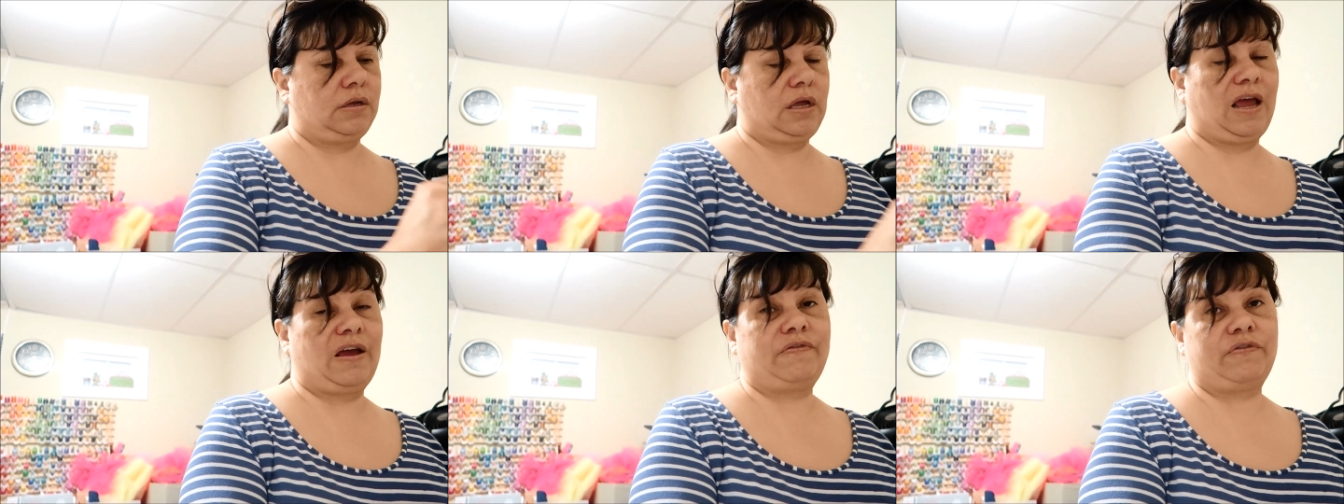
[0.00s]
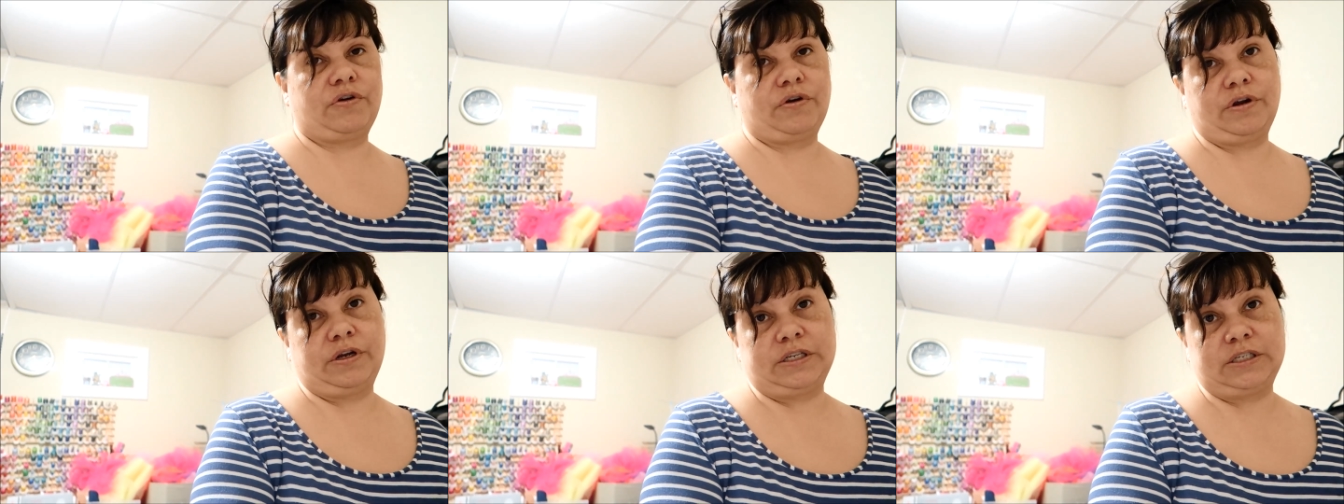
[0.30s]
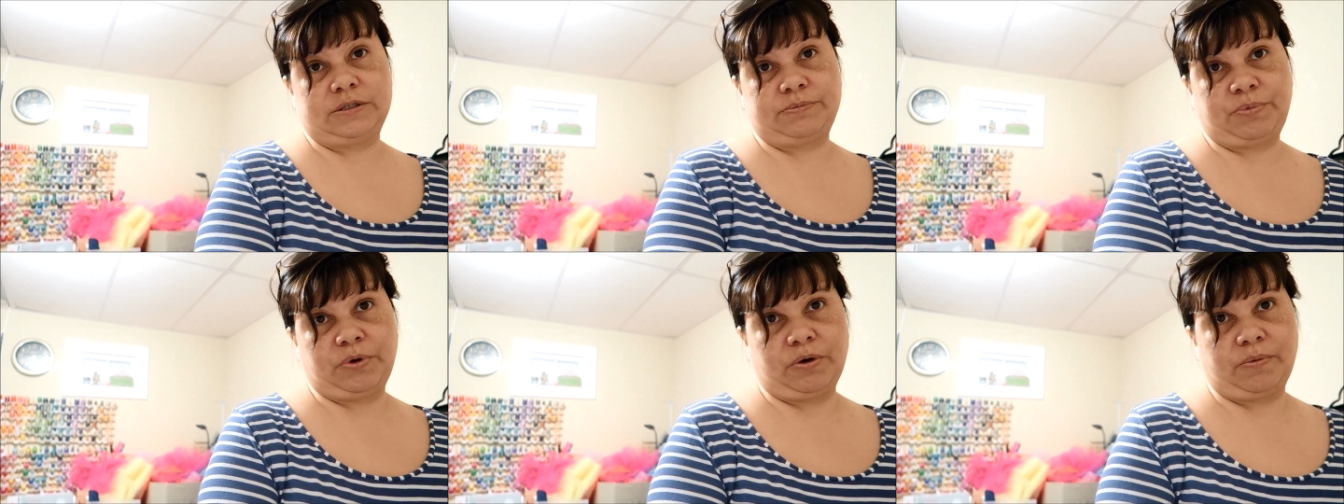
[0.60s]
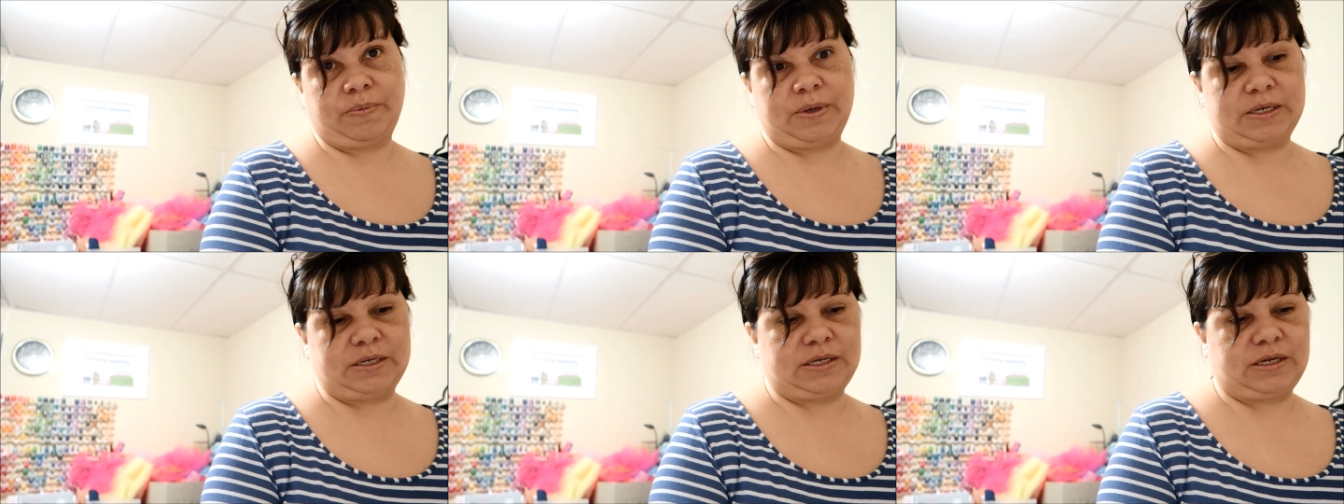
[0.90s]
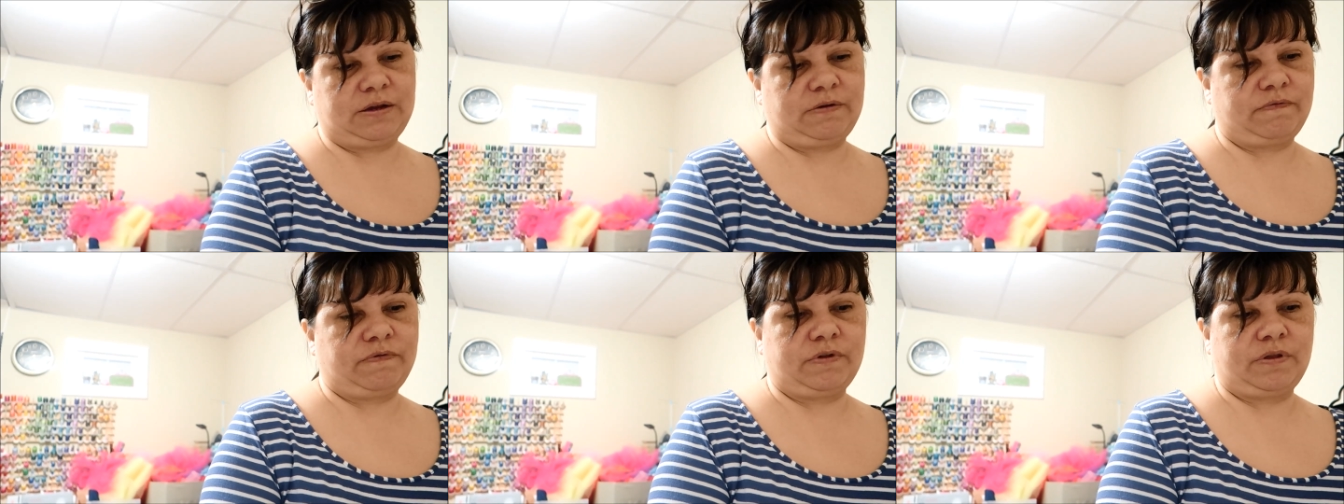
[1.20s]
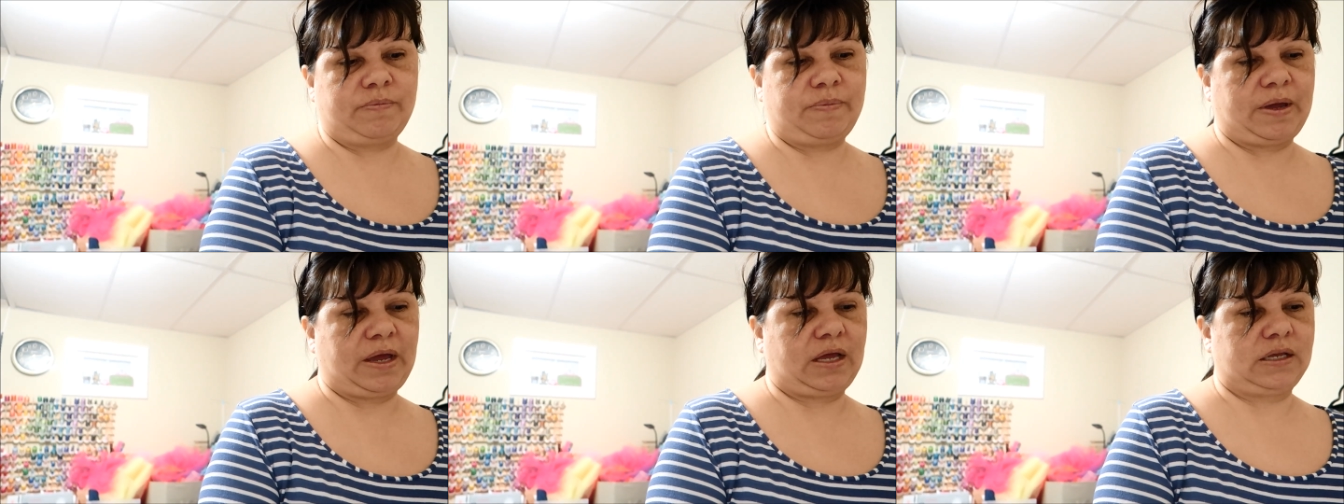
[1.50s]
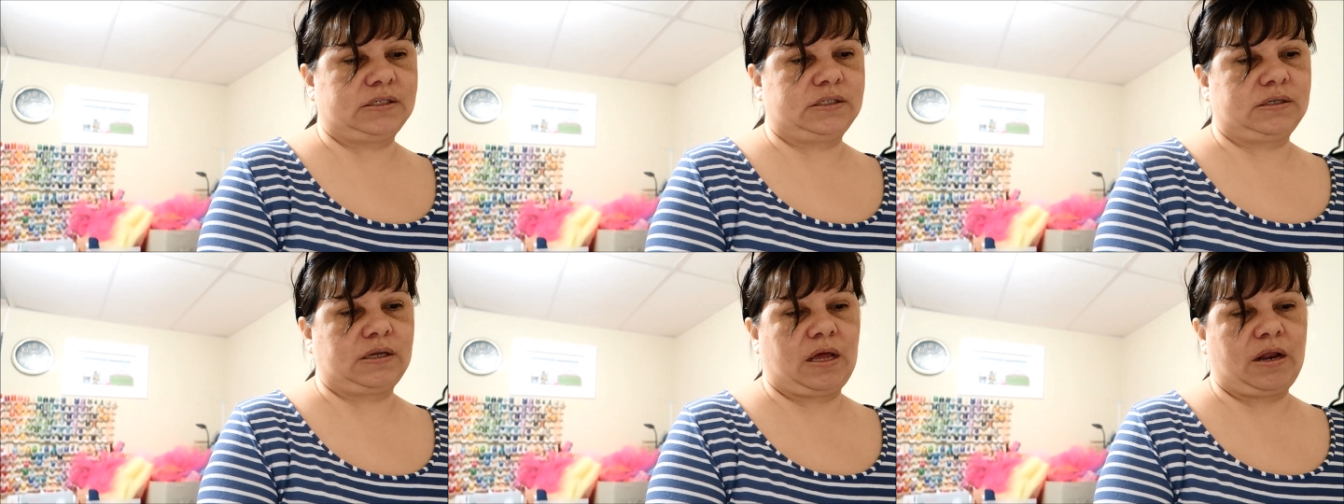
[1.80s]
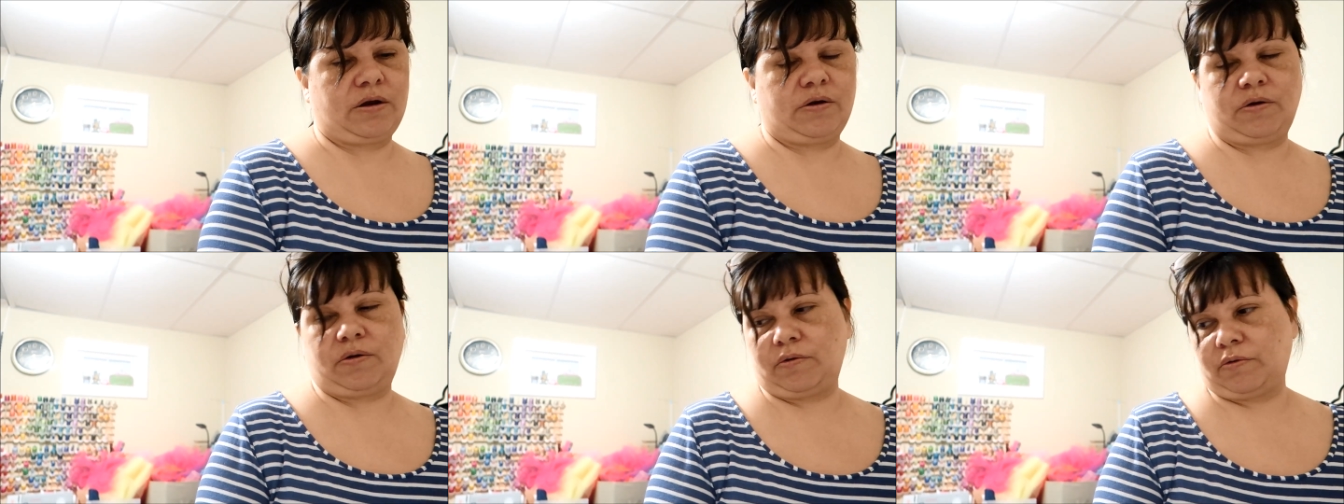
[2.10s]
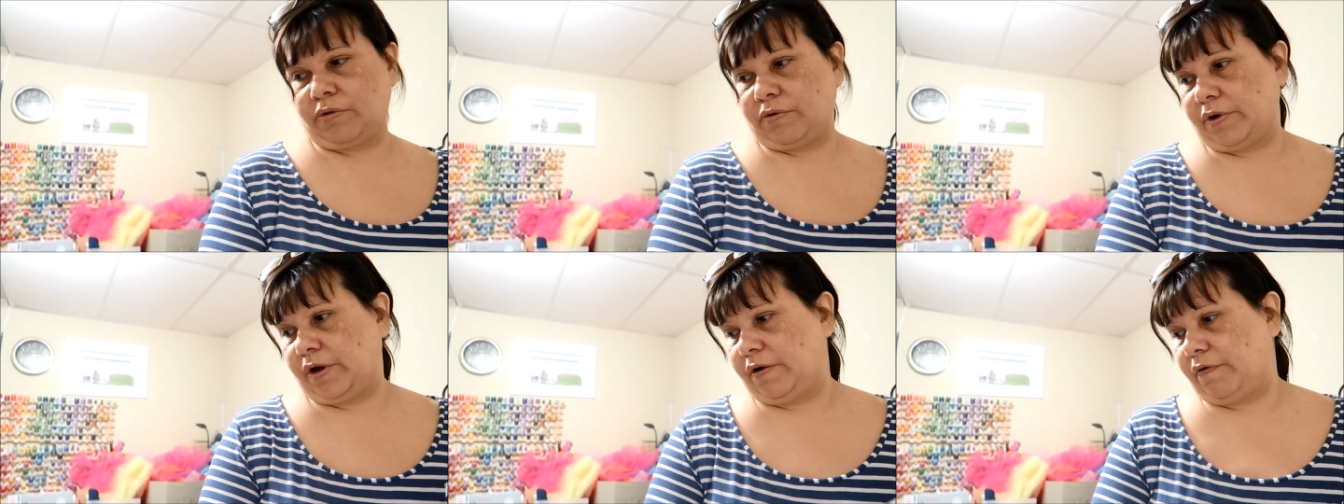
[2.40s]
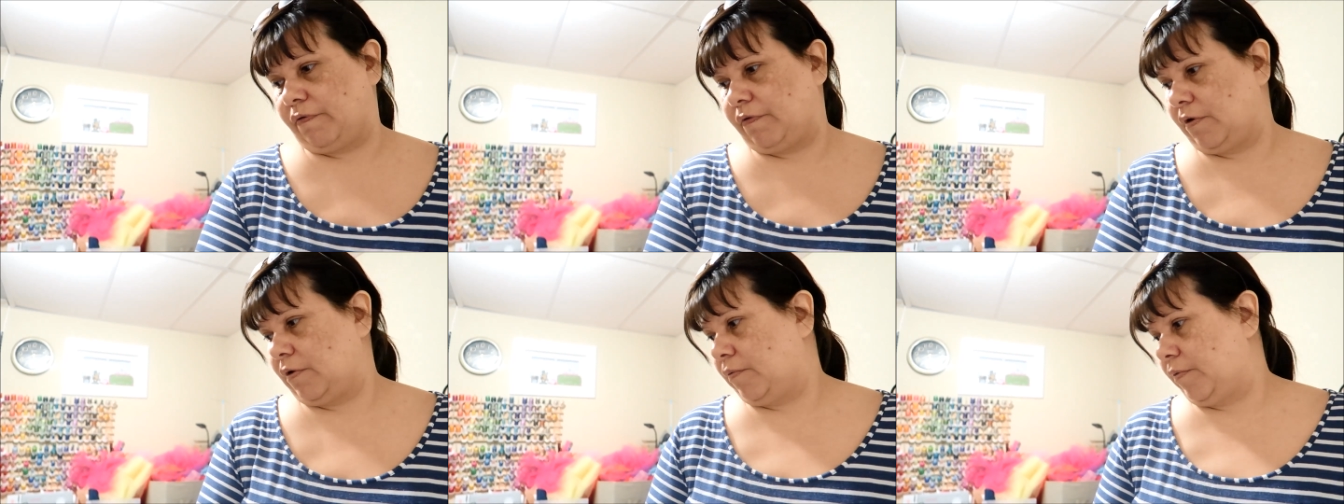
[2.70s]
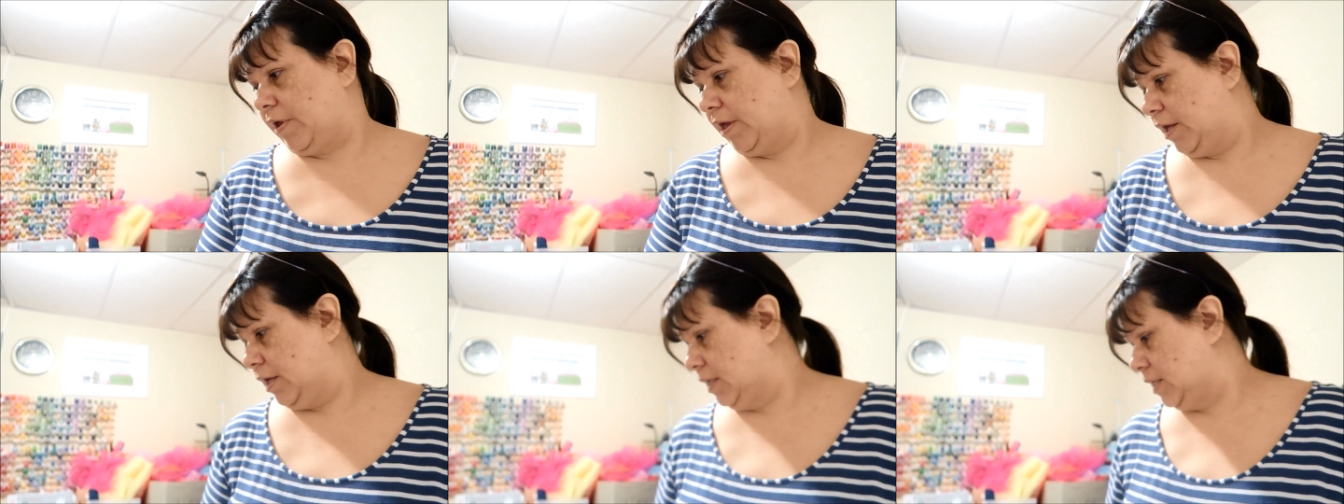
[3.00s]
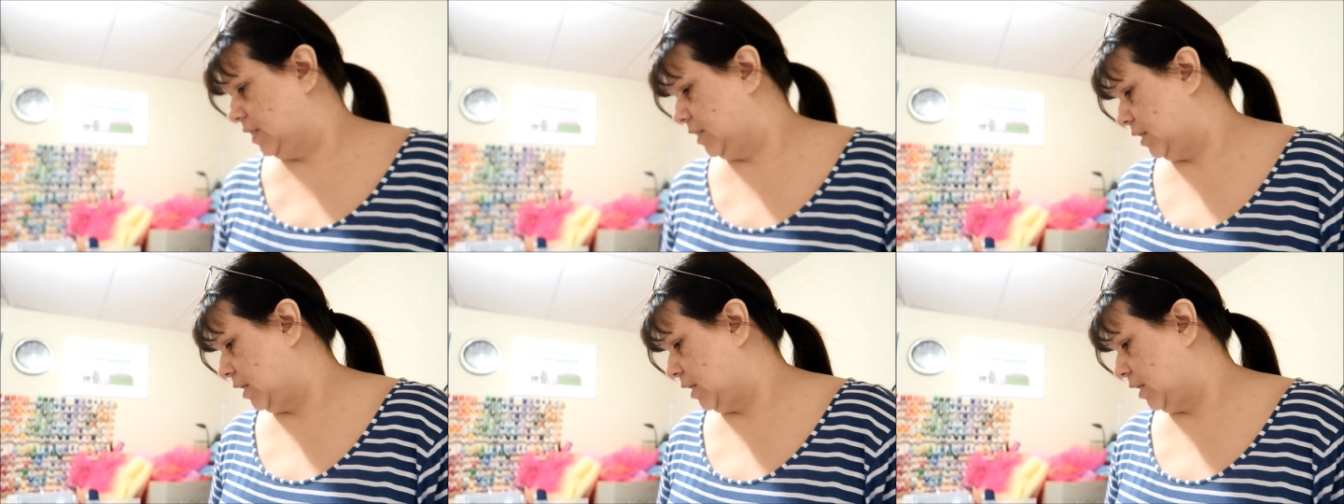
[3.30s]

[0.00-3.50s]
after experimenting for the past, 3 or 4 weeks,